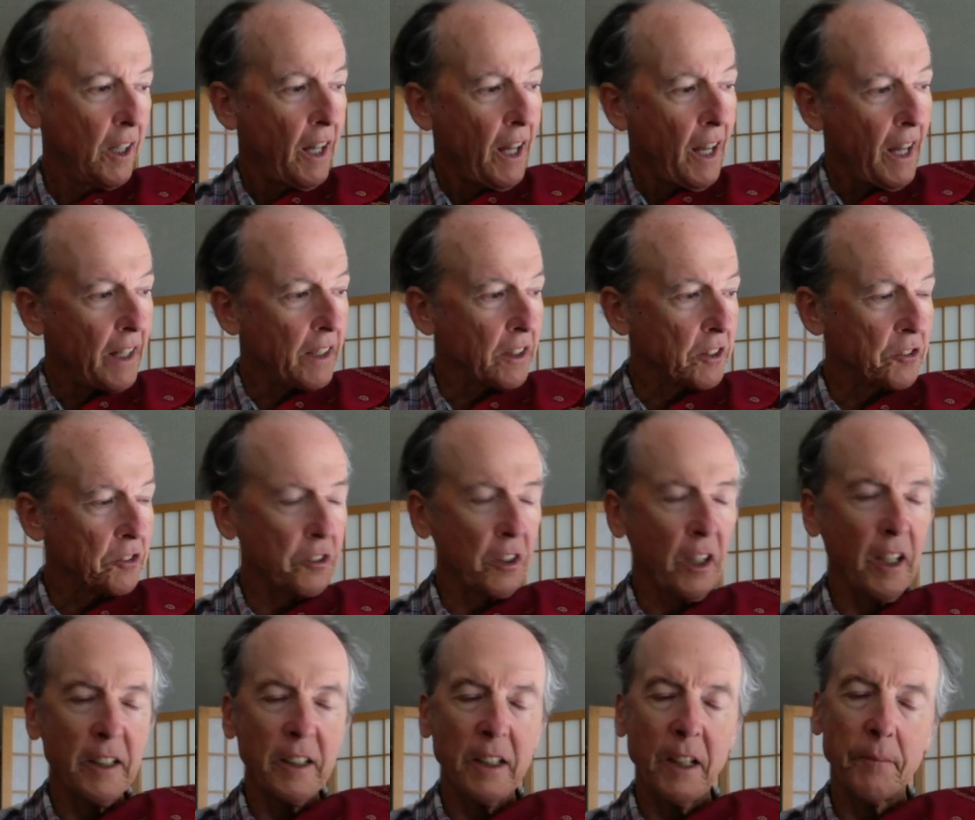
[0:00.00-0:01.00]
and
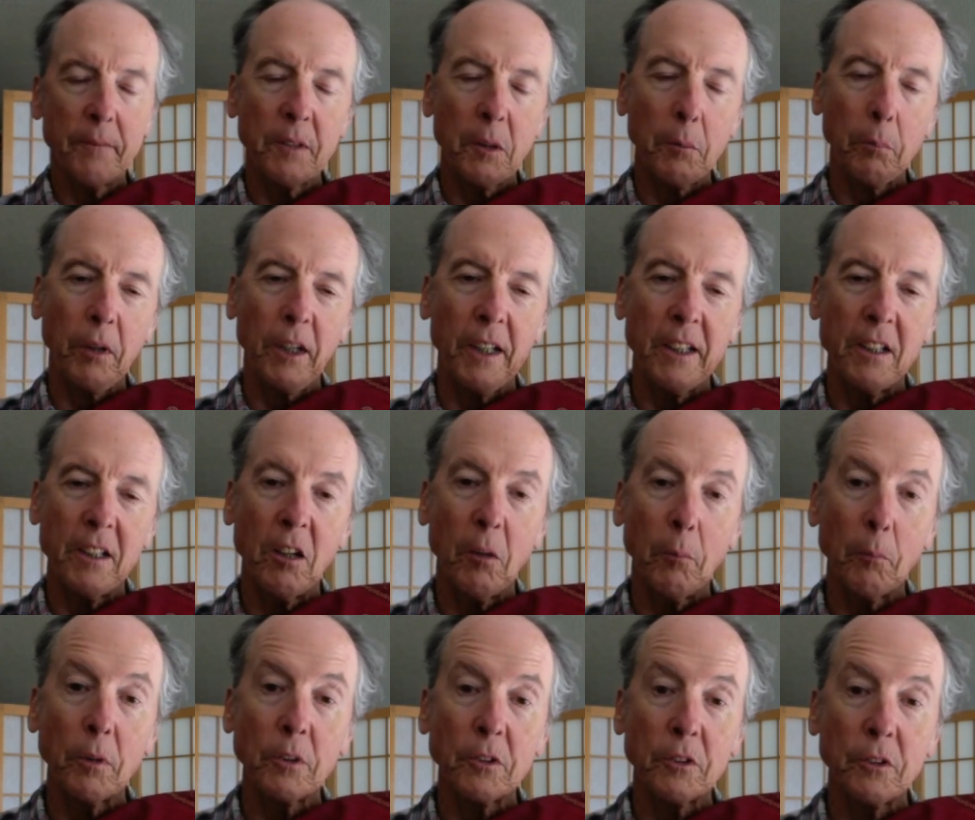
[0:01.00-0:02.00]
assign them to play
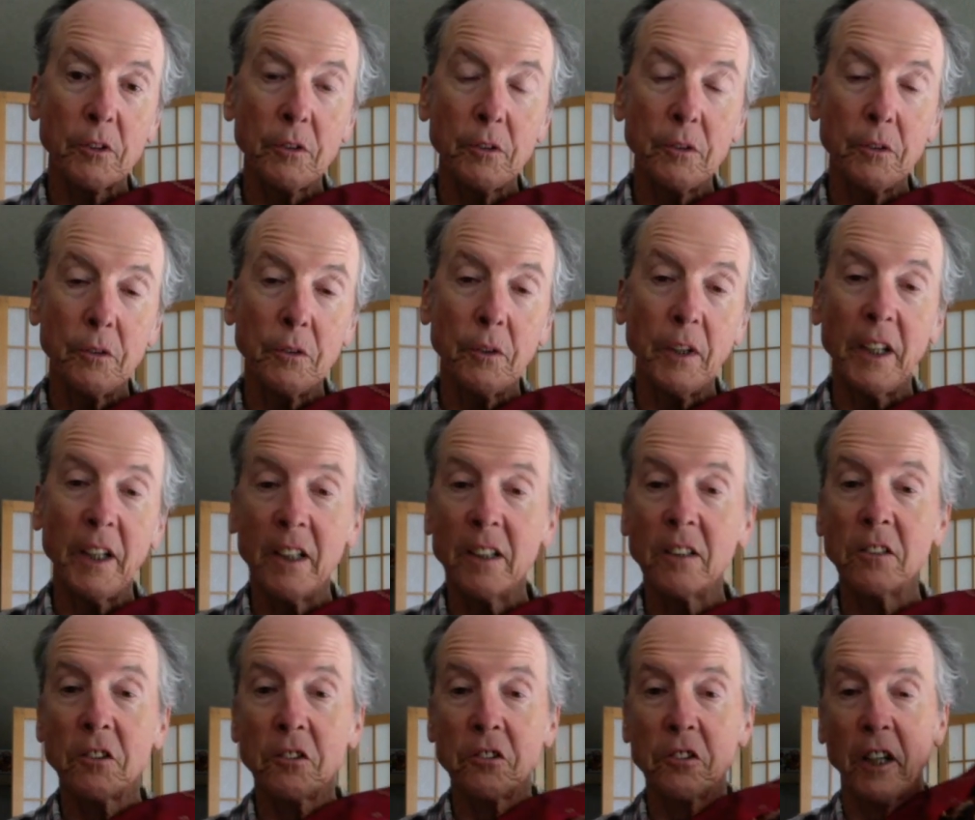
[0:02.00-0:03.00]
number 2
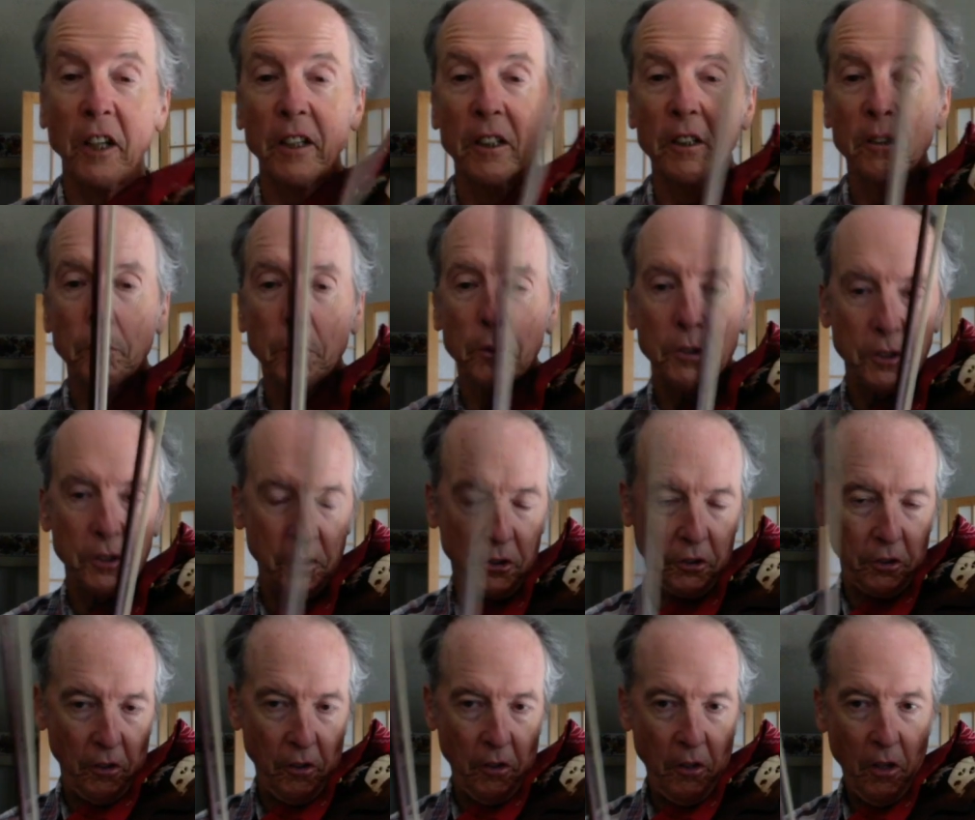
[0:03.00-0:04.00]
in second
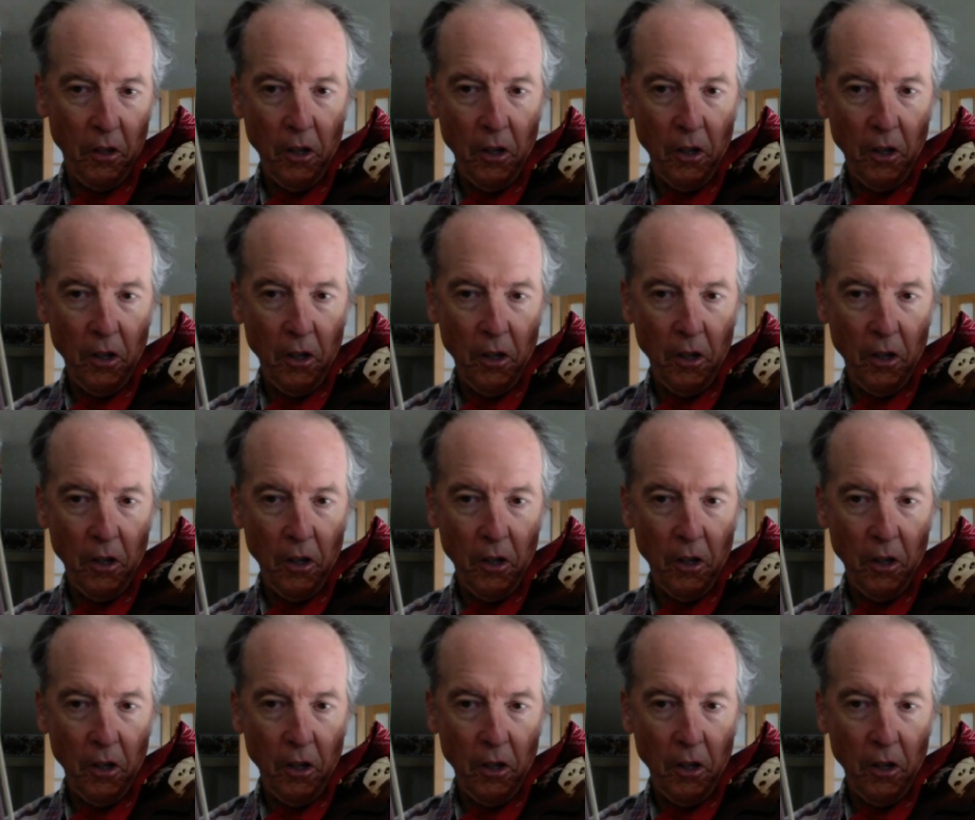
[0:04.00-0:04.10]
position.